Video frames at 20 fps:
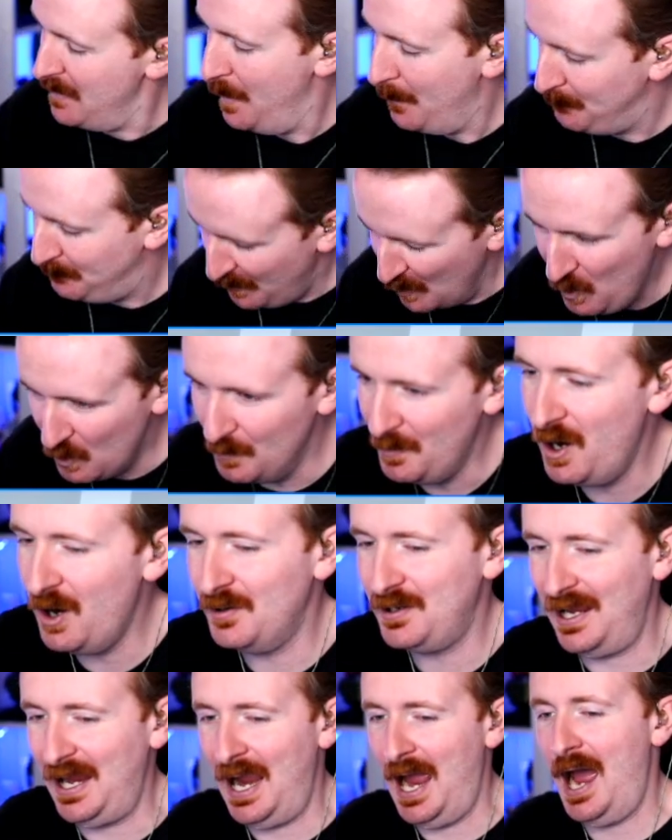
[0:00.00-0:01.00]
Boom.
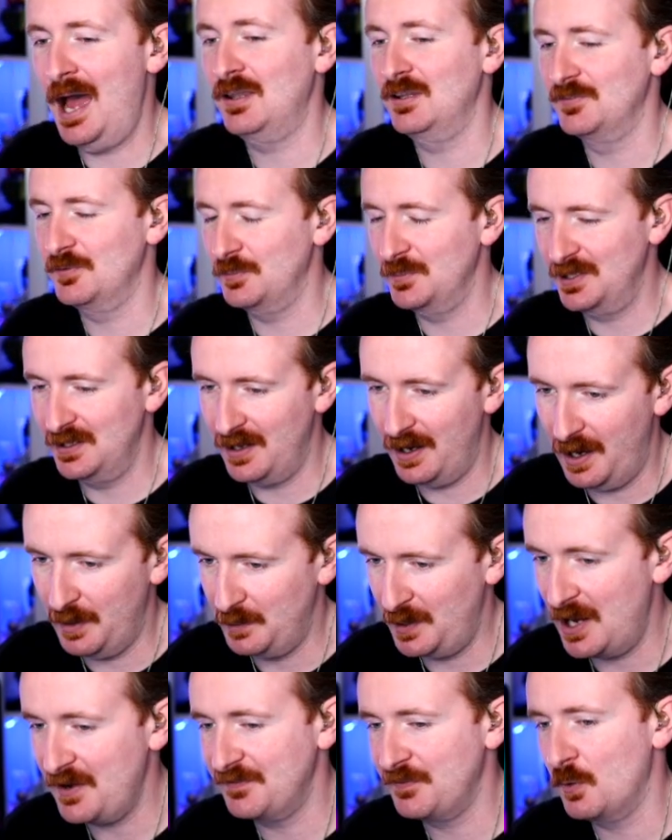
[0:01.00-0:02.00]
Okay. I love it when they do. All right, we
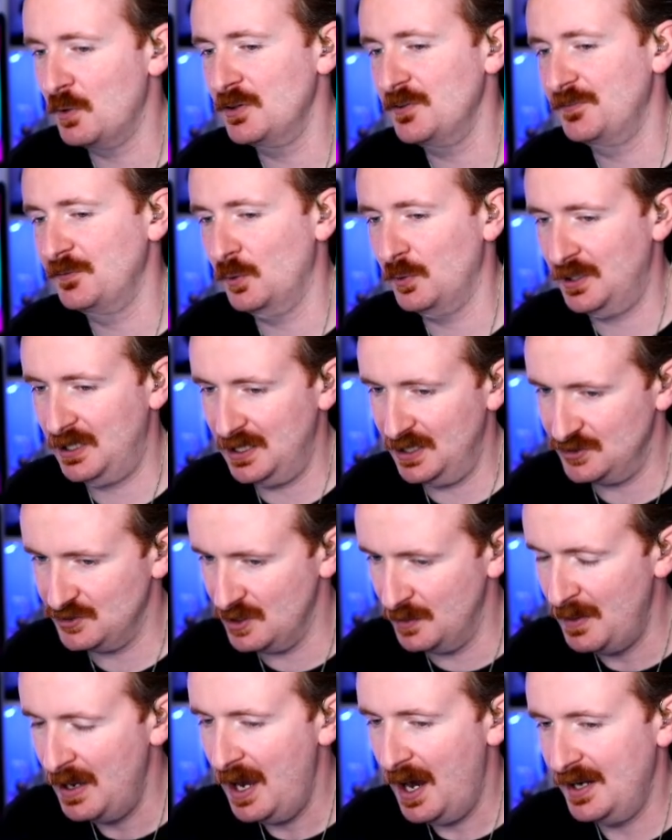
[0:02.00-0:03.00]
got 4 on the floor kick
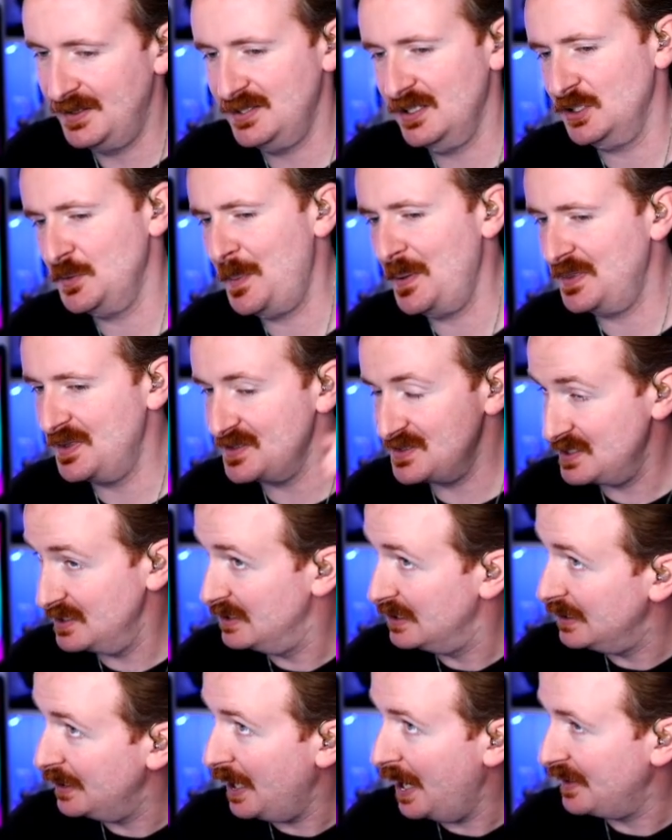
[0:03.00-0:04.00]
drum. I talked about this in
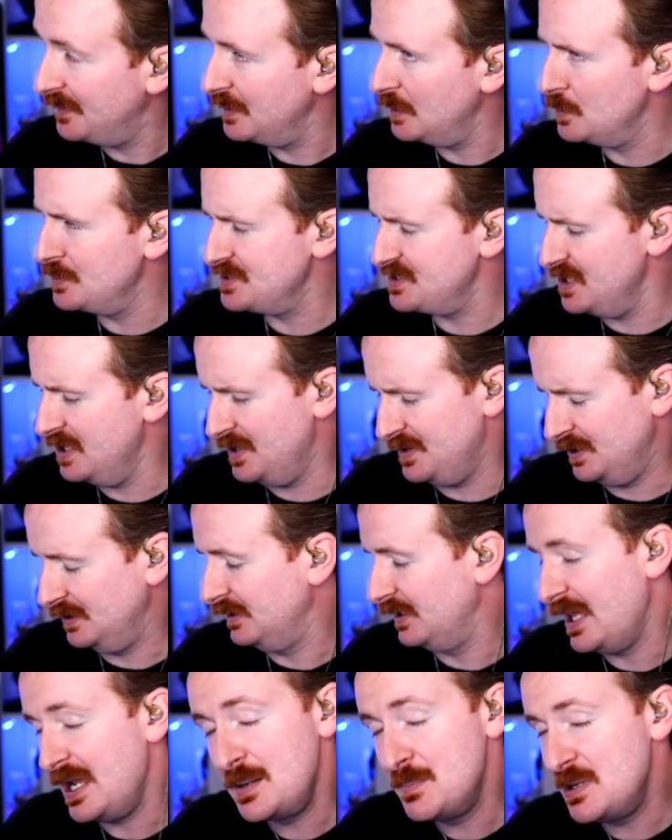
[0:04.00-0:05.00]
the, I think it was the
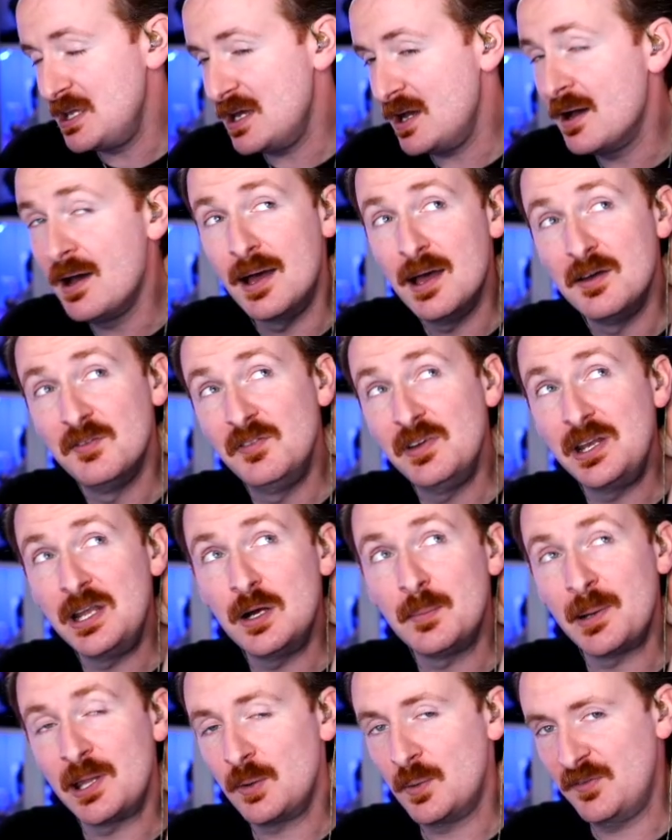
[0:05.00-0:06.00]
Lamia video.
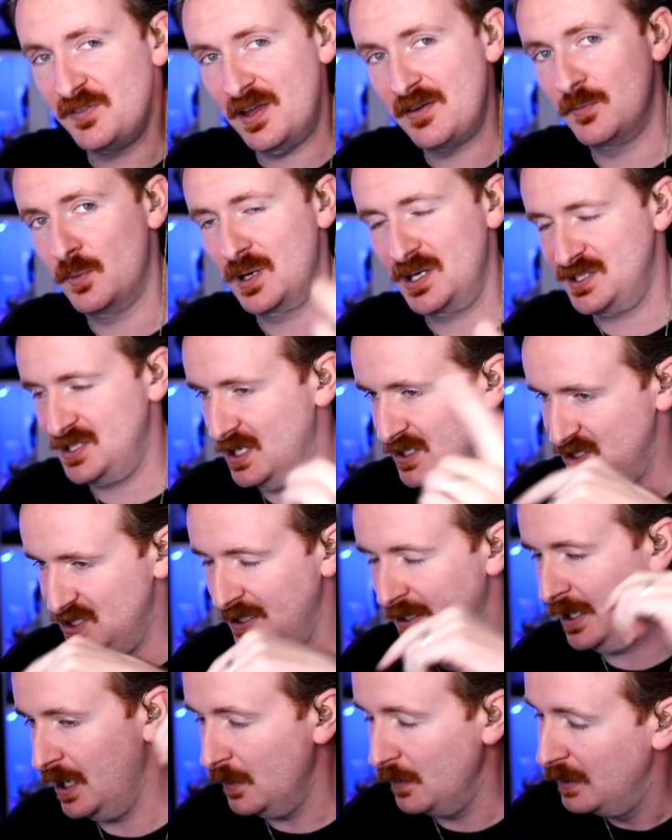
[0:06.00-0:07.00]
By the way, if you haven't watched that, check
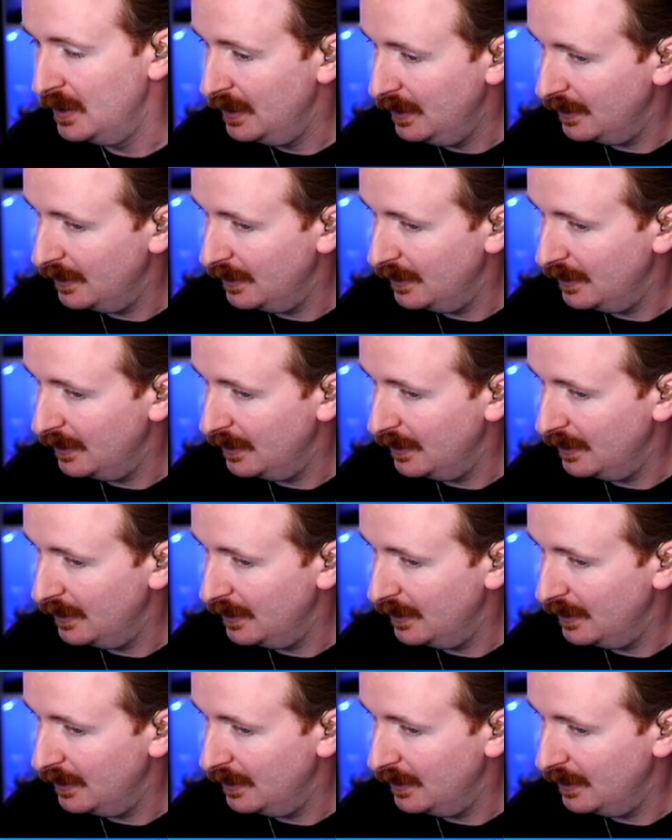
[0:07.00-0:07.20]
it out.